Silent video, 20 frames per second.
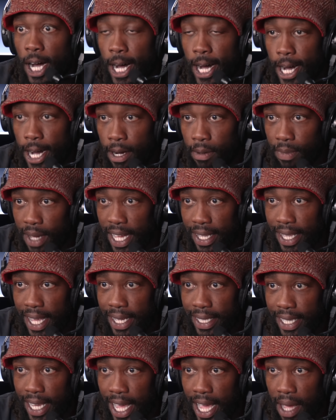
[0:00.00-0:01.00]
At
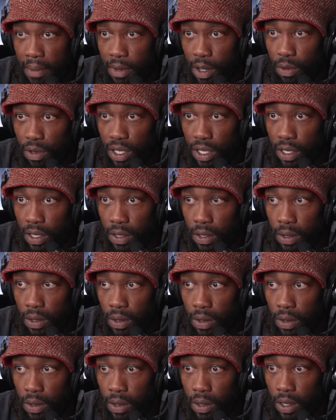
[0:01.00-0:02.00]
that time, it was
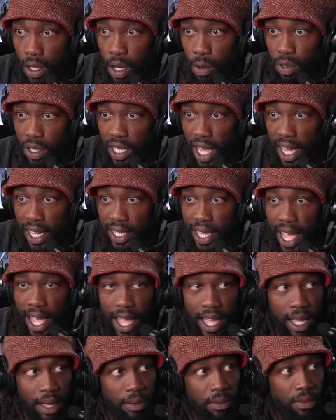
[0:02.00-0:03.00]
like
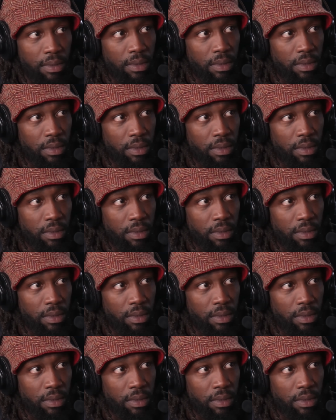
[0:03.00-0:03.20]
Dame.